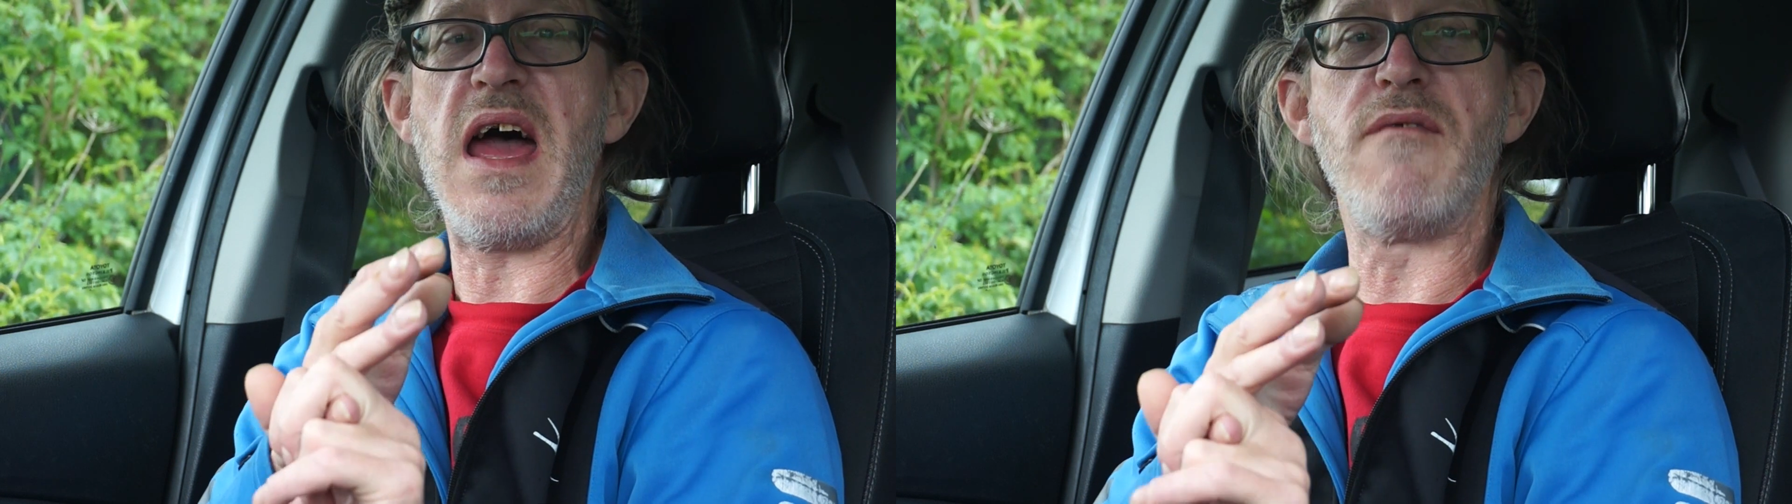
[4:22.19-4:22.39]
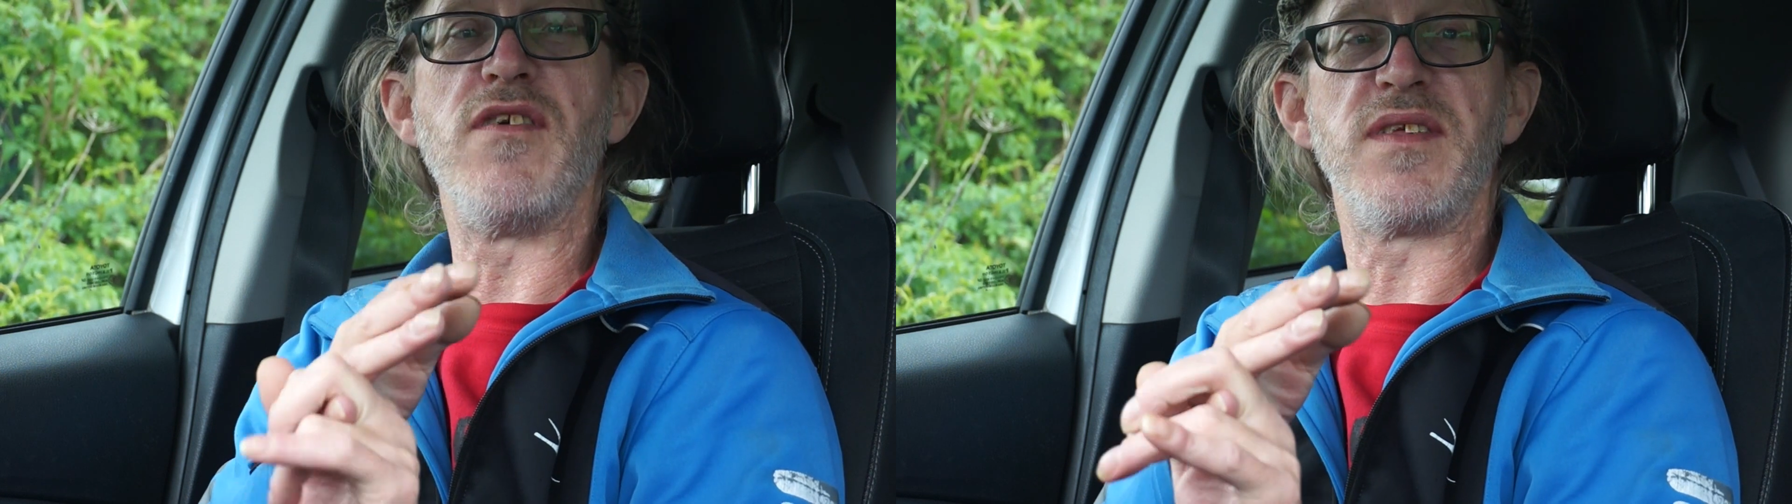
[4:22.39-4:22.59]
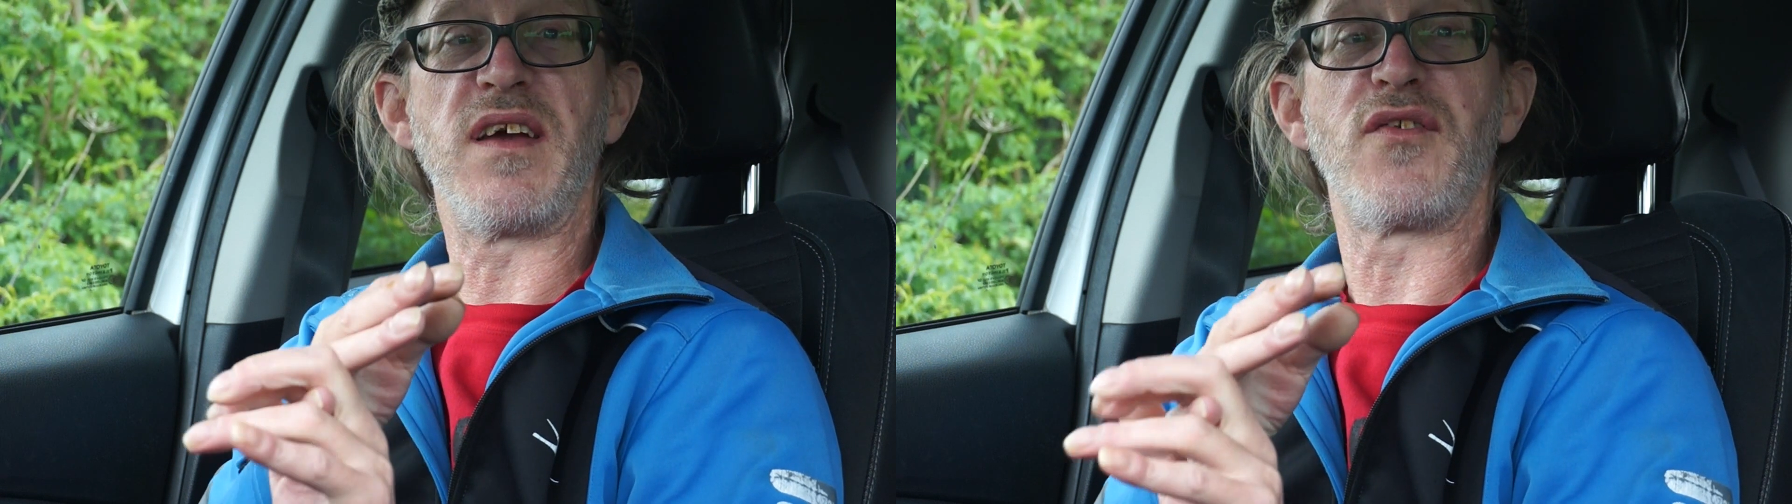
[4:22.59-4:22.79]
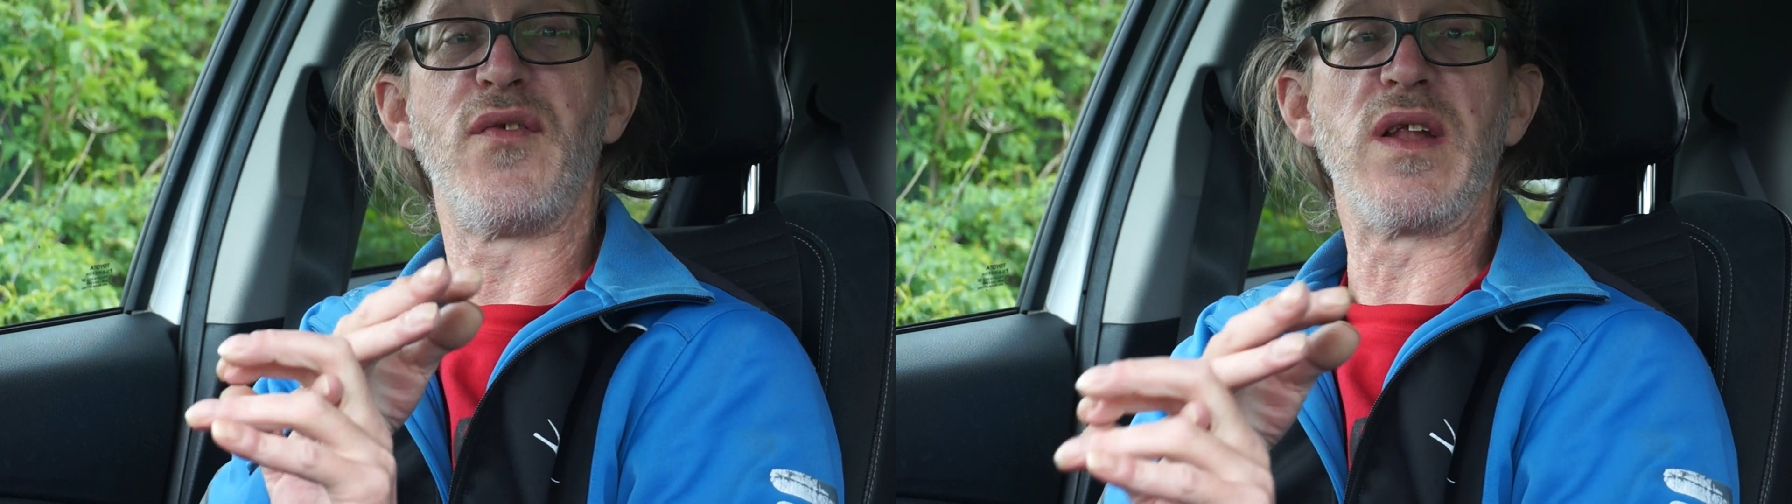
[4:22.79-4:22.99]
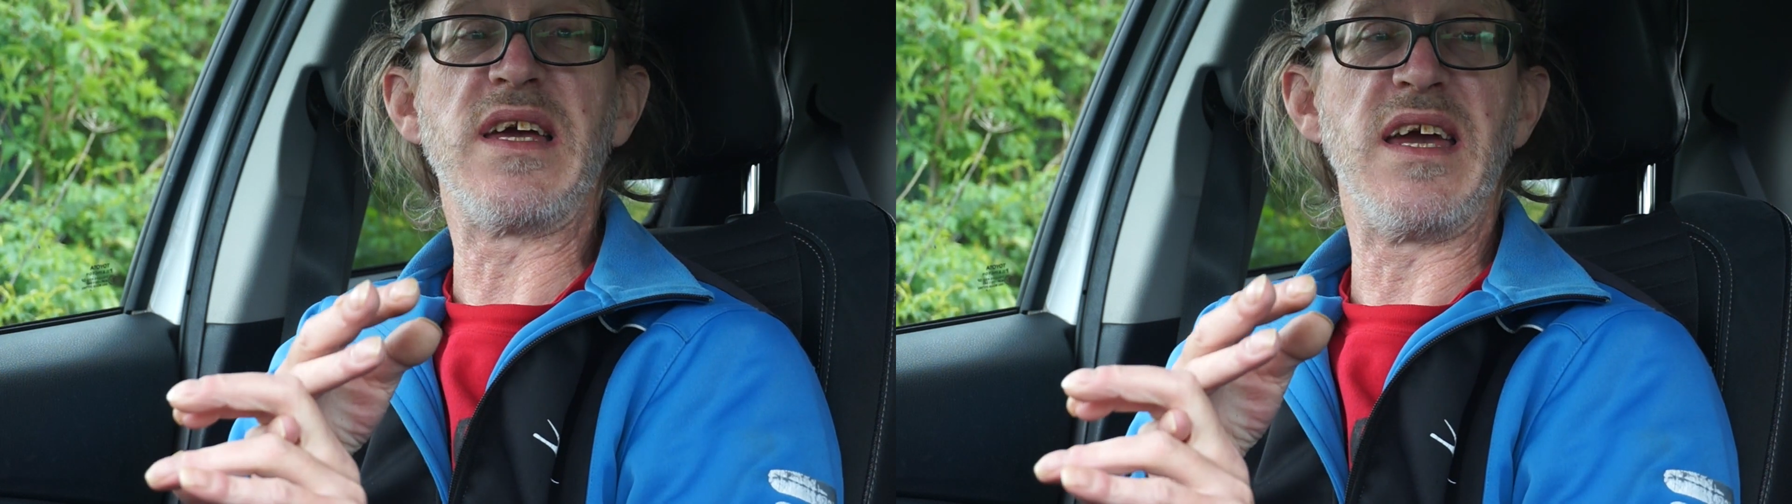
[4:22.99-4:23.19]
everything's
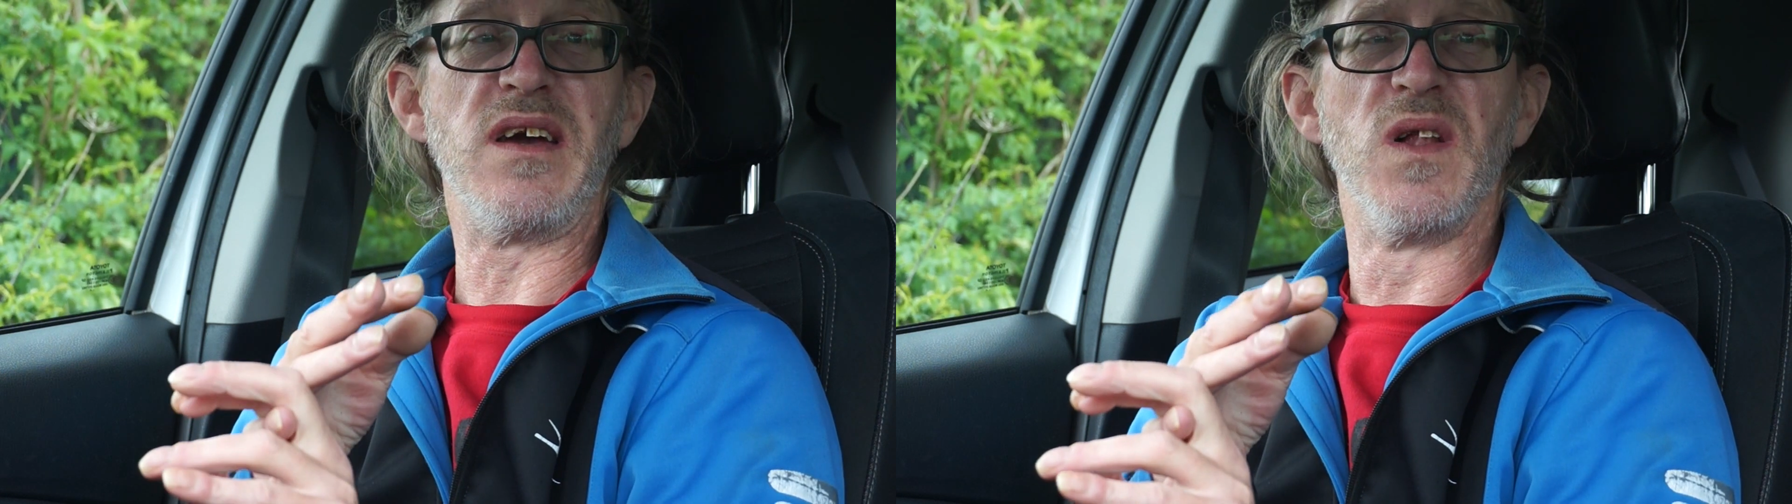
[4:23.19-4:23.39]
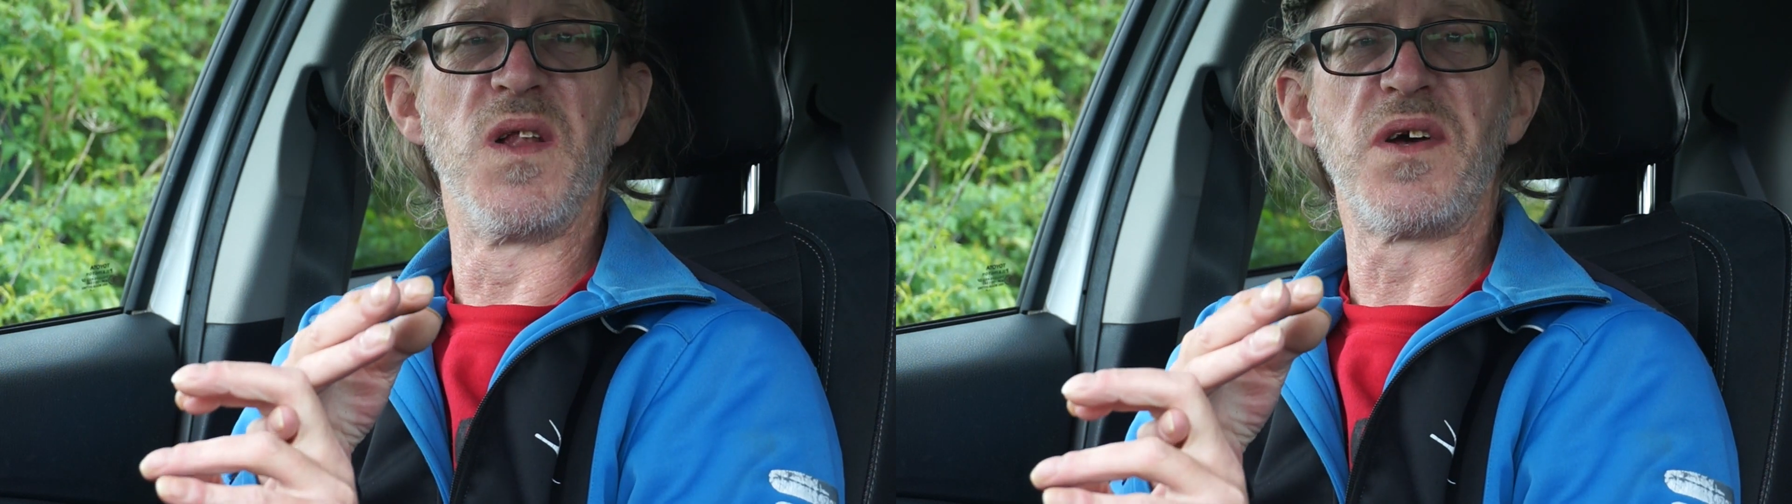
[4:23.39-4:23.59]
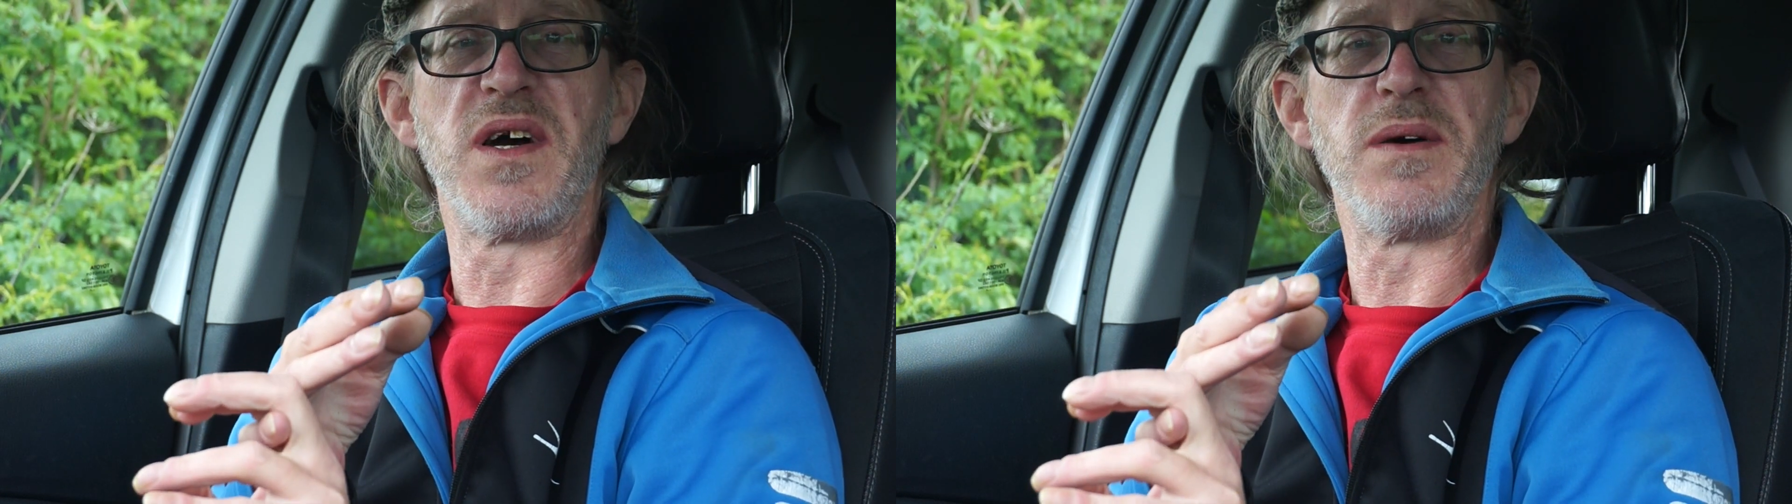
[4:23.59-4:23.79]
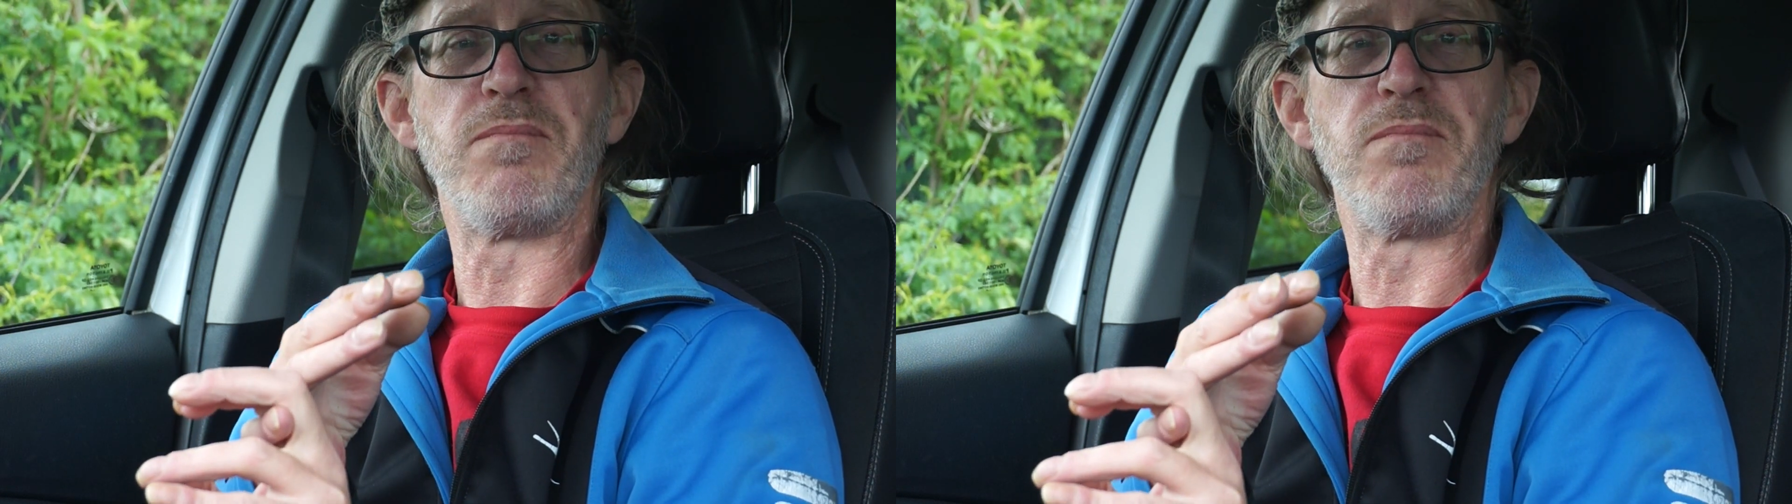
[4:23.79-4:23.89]
fully healed.